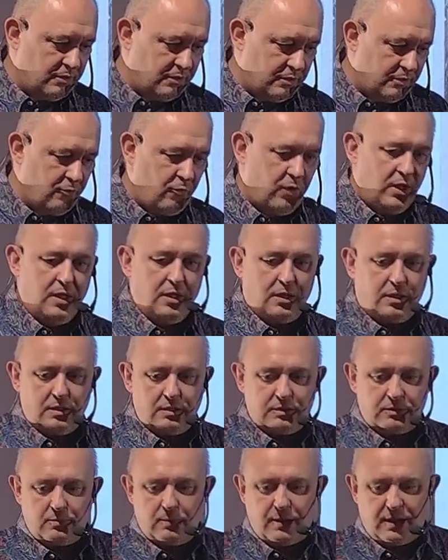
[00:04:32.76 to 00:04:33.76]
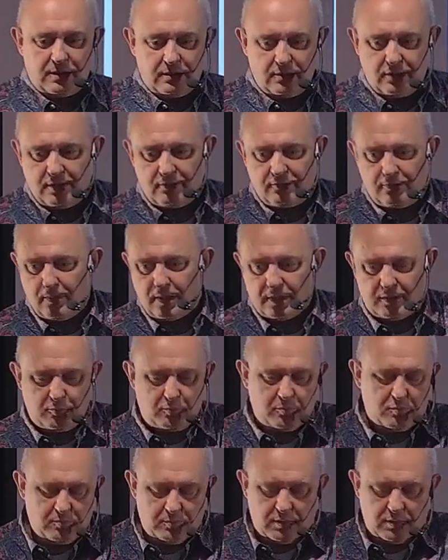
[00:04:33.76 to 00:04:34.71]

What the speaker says: vehicles where you have one